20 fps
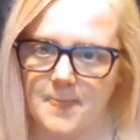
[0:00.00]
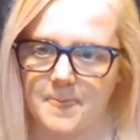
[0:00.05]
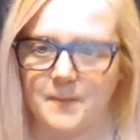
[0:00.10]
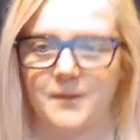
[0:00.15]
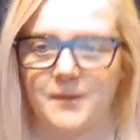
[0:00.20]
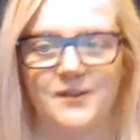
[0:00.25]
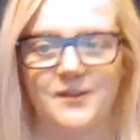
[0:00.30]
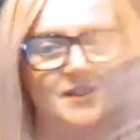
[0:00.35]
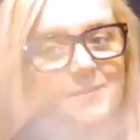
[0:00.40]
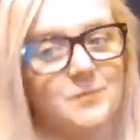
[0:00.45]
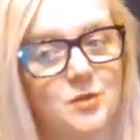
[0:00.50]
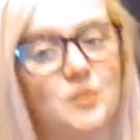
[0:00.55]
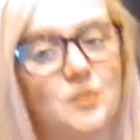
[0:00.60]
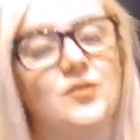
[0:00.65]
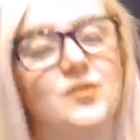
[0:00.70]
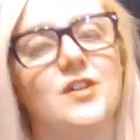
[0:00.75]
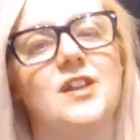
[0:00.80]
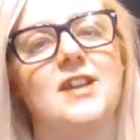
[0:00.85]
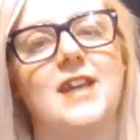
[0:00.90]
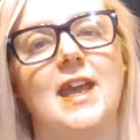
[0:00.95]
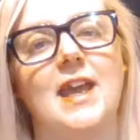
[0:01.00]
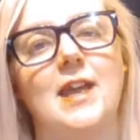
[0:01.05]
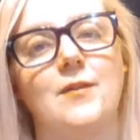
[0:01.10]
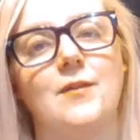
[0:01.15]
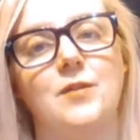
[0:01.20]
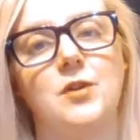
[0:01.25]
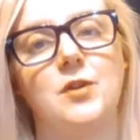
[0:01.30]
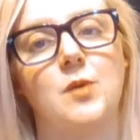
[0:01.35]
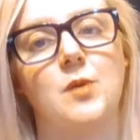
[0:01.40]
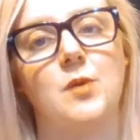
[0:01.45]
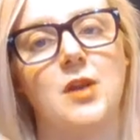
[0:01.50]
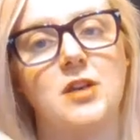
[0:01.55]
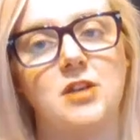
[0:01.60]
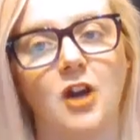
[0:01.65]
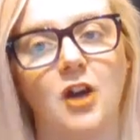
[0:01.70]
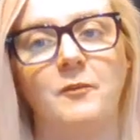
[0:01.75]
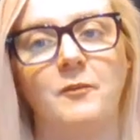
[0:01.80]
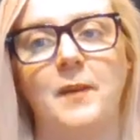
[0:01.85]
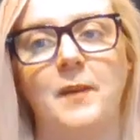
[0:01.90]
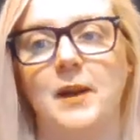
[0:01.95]
But this movie gave you
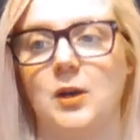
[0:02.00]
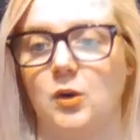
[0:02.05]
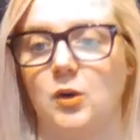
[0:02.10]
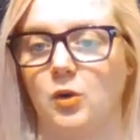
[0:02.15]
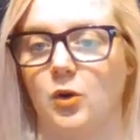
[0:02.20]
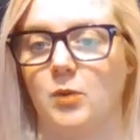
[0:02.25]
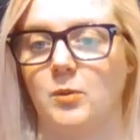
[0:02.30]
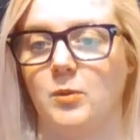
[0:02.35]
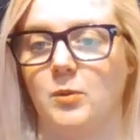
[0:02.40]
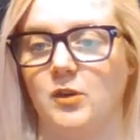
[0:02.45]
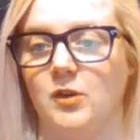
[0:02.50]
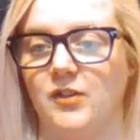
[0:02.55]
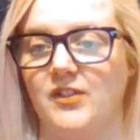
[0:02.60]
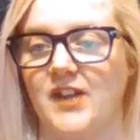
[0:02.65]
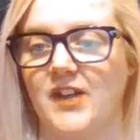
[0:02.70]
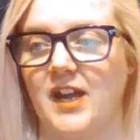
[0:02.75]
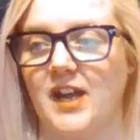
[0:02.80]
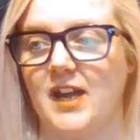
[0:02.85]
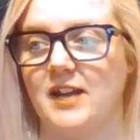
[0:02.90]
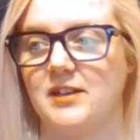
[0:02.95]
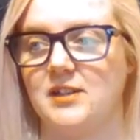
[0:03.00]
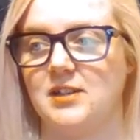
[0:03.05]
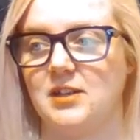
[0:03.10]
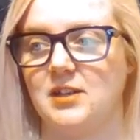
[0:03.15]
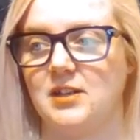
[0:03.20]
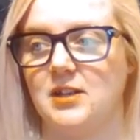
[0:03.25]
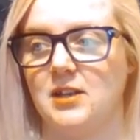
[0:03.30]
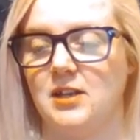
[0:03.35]
enough paranormal that